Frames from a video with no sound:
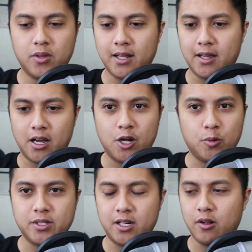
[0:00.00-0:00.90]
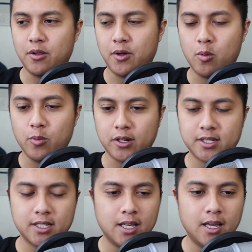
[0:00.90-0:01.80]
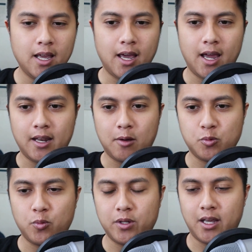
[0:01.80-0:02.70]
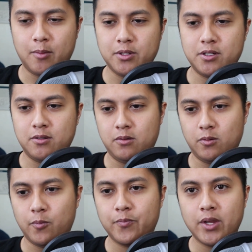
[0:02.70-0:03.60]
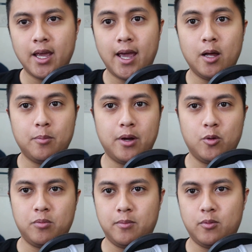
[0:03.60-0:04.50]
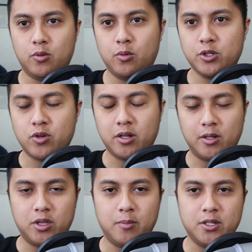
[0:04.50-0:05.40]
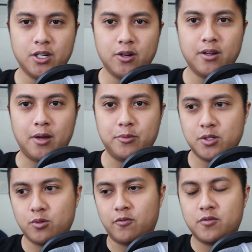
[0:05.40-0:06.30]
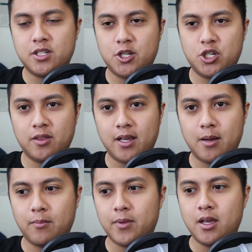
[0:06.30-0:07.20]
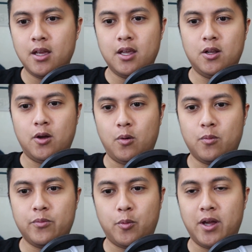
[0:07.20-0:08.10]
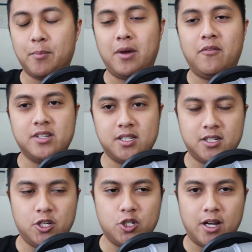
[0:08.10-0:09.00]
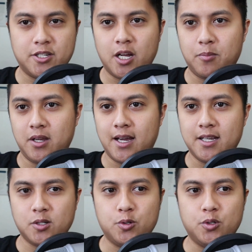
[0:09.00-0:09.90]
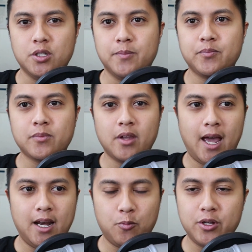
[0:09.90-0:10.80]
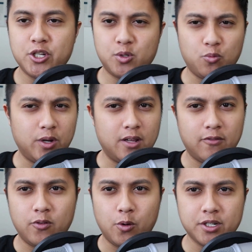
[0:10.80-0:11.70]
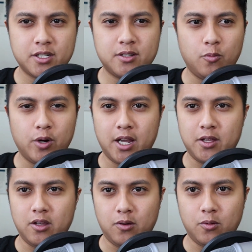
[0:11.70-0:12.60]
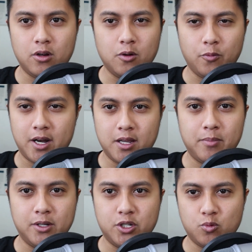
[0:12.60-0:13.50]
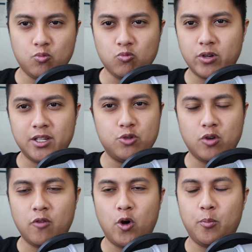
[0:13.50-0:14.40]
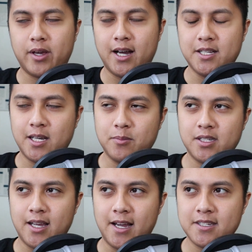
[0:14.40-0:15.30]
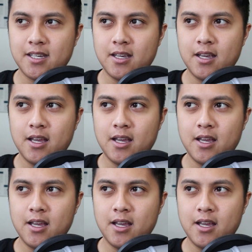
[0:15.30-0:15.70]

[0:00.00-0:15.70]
got like 100% on all the homeworks, and I was really able to help other people who were struggling with the material. I was sort of teaching them, you know, the way that my physics teacher had taught me in high school, and it really just reinforced what I knew already, but just really drove home concepts that